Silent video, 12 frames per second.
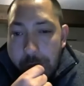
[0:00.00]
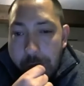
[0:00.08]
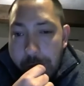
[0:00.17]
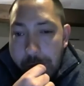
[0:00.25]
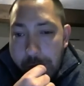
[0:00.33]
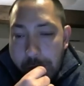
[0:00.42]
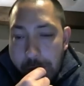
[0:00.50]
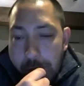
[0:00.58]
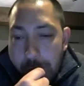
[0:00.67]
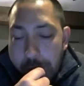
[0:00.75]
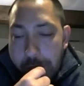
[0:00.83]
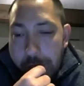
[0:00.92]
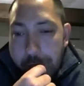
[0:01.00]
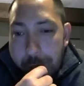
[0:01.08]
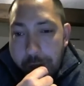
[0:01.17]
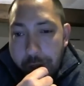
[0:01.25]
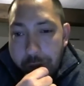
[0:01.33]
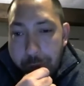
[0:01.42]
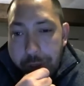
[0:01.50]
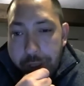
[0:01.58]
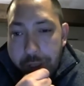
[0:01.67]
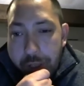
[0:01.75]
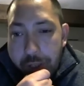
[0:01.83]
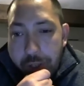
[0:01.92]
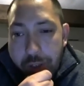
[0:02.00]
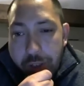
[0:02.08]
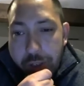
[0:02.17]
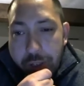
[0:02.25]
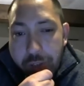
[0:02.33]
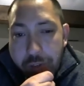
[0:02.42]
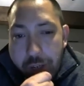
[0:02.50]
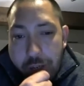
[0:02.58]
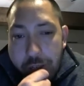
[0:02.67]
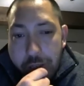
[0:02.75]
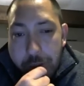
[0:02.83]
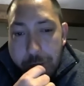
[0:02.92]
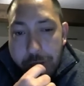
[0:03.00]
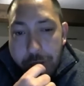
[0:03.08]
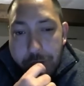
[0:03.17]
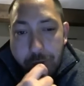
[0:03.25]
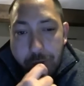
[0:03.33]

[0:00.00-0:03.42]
in quotation marks, because there is harsh pressure.